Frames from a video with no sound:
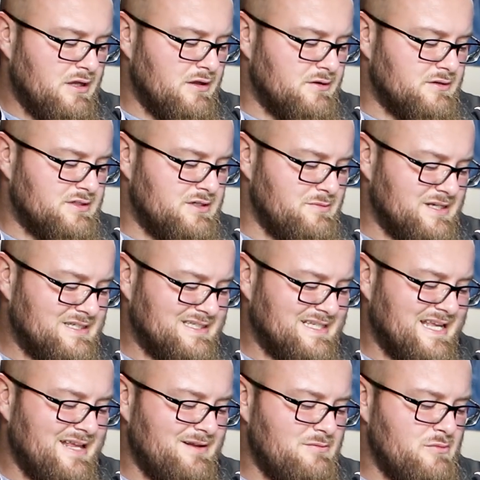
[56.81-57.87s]
you know, see my
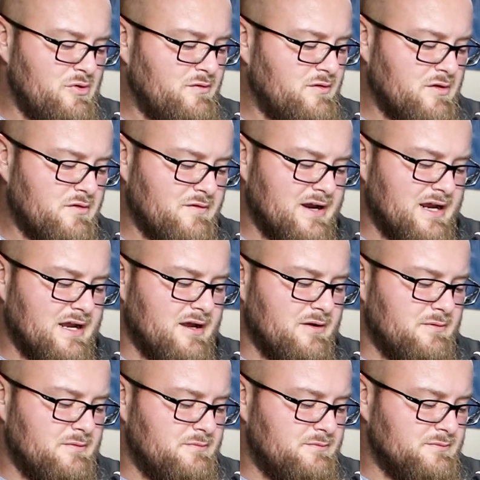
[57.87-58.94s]
skin moving
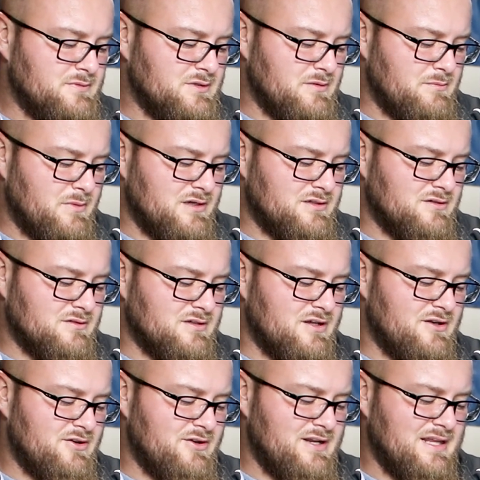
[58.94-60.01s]
around, the muscles
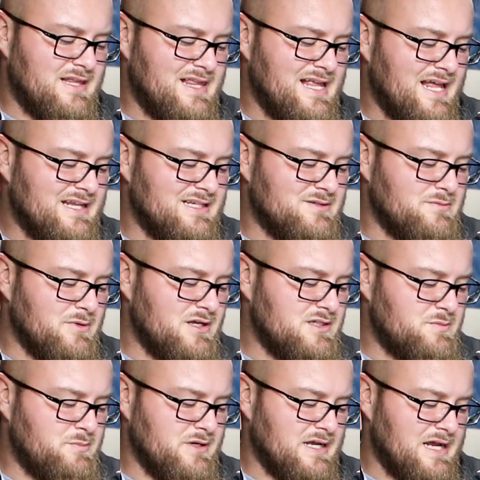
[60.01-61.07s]
underneath, not as
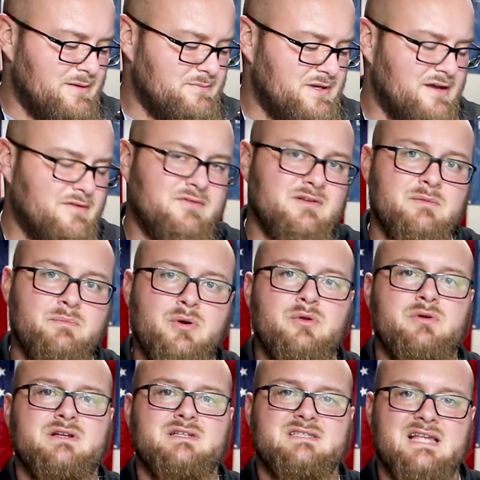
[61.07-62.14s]
much, but I'm definitely
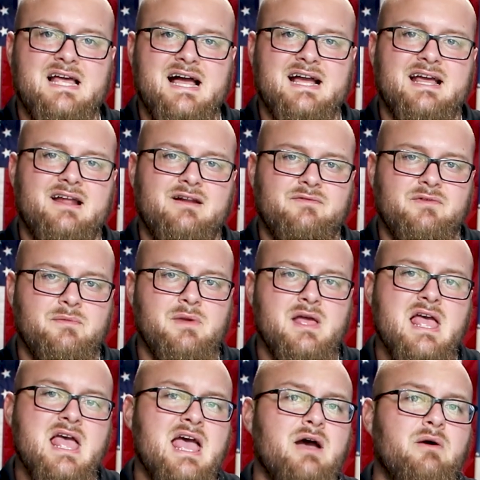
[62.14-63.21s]
pulling slack out of them.
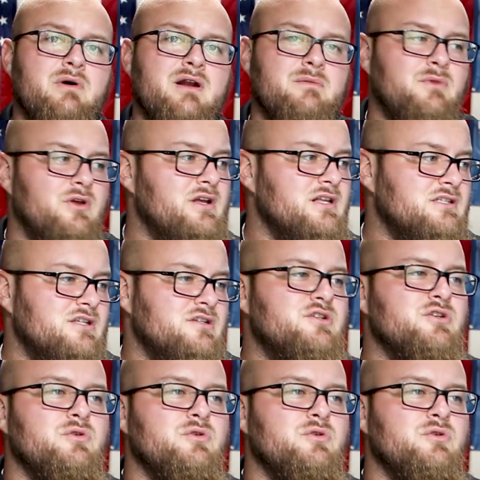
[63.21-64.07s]
And what I'm looking to